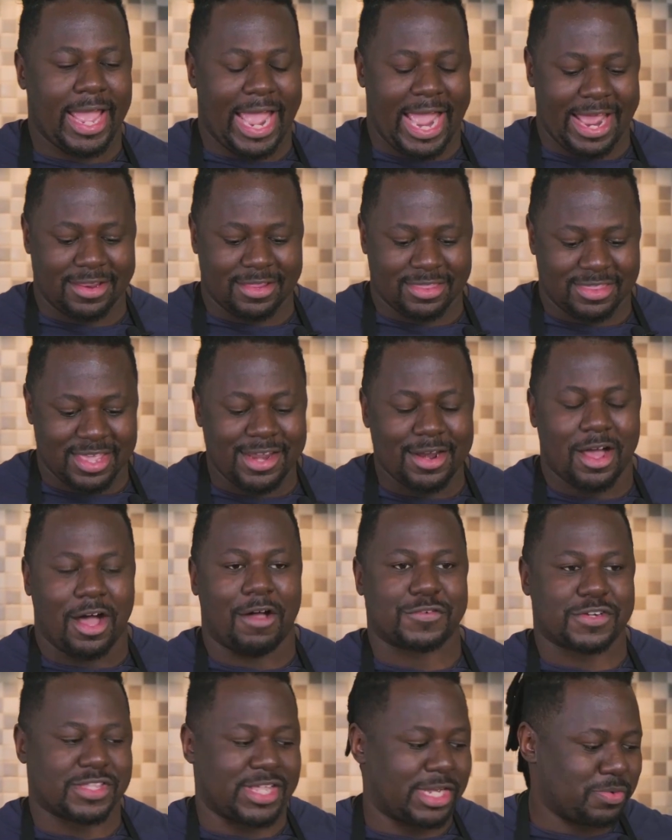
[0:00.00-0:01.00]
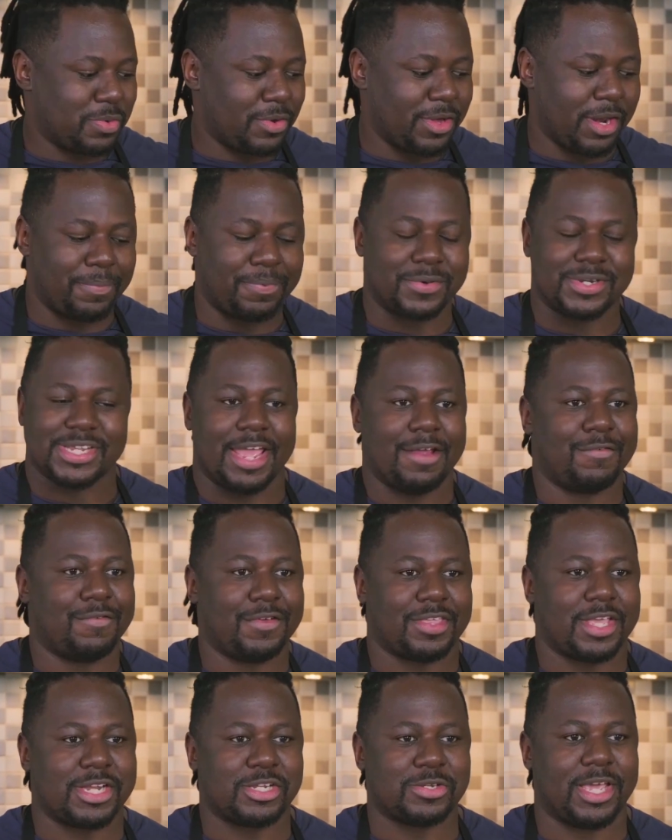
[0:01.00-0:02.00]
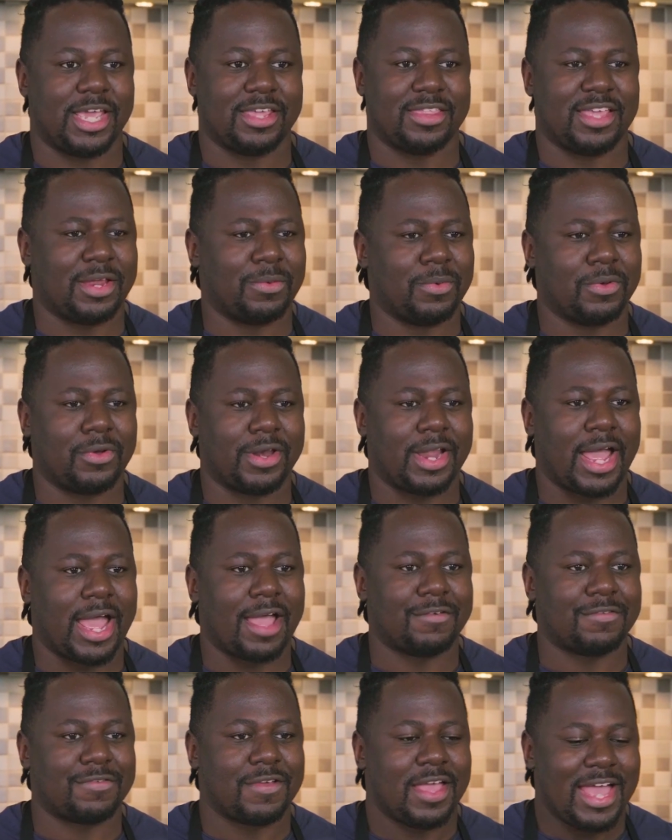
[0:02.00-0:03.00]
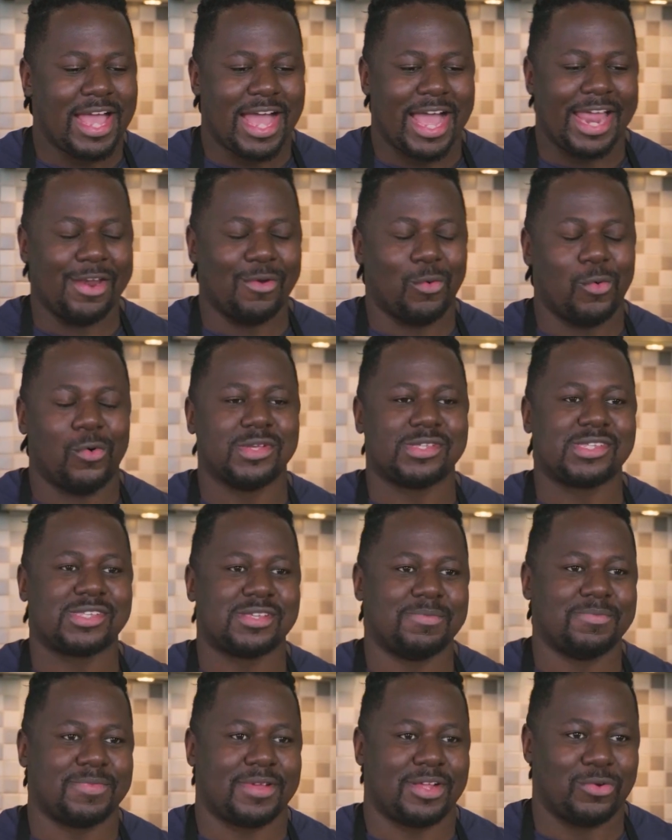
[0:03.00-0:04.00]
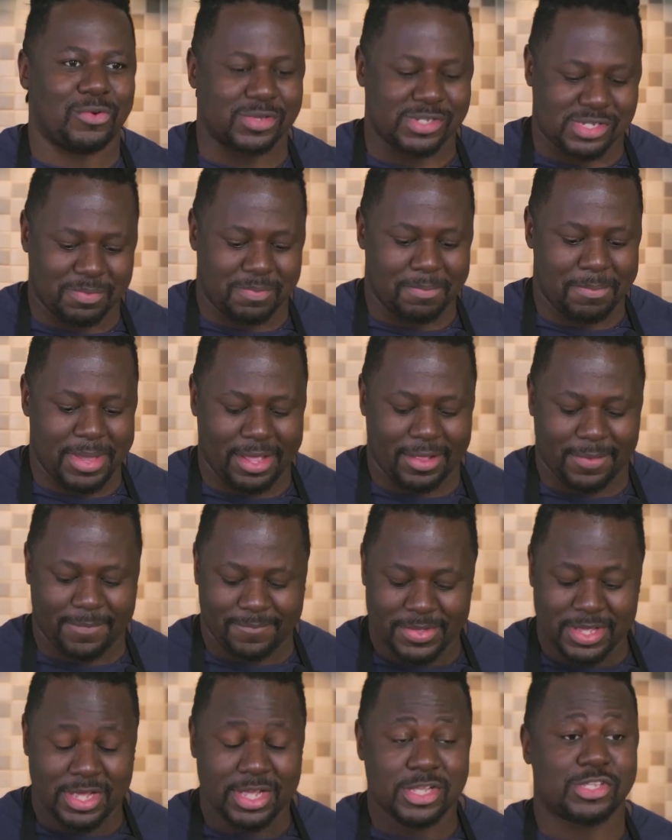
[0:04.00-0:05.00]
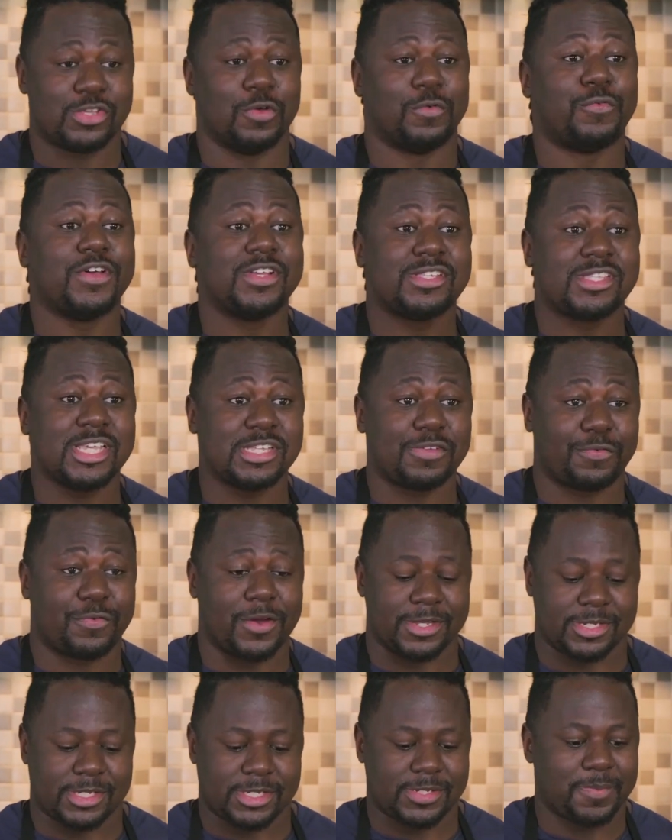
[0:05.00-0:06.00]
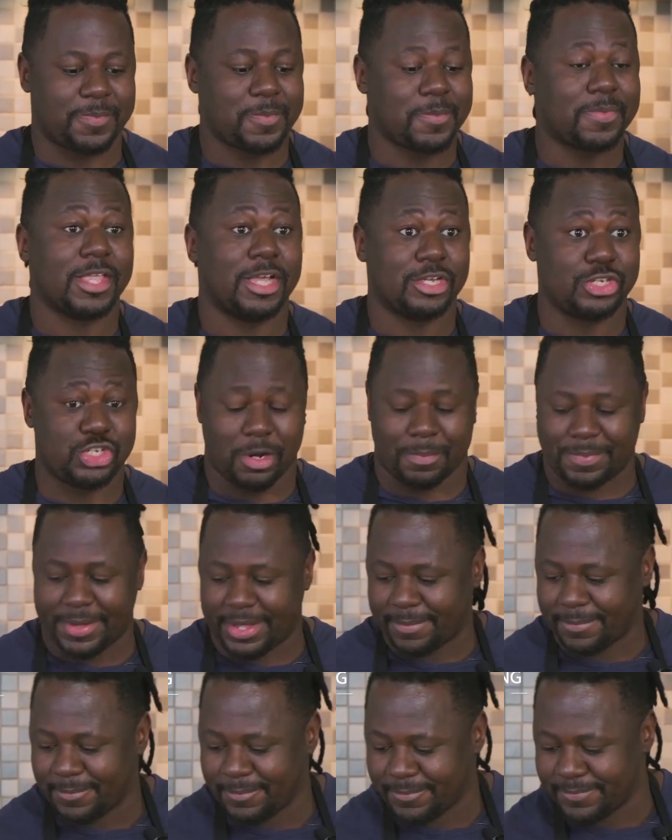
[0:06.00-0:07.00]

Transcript: And then after that, we're going to put everything together and we're going to have an awesome, awesome meal. So first things first, chopping.